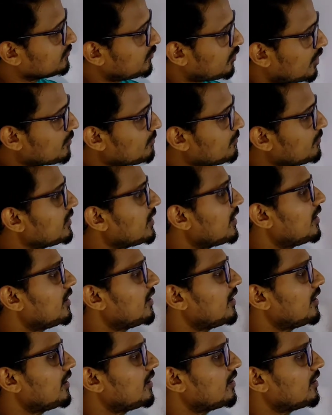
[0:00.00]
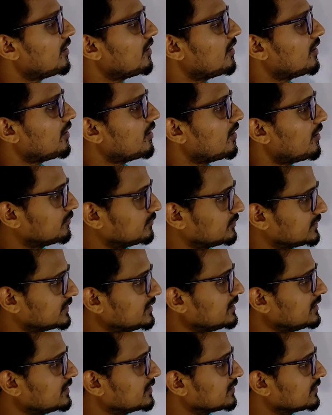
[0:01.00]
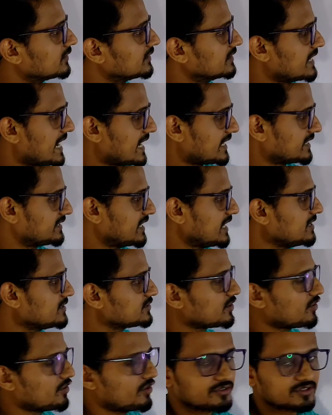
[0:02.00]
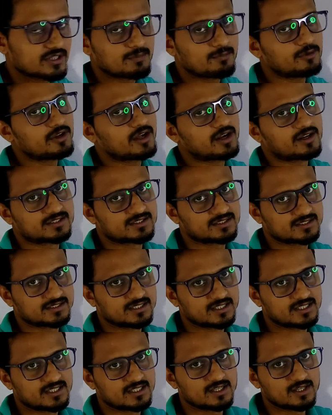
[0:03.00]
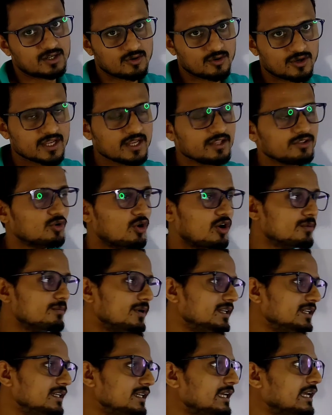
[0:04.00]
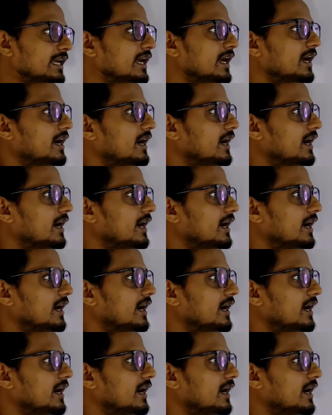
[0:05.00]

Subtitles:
formula of the reactants or the products. Okay, normally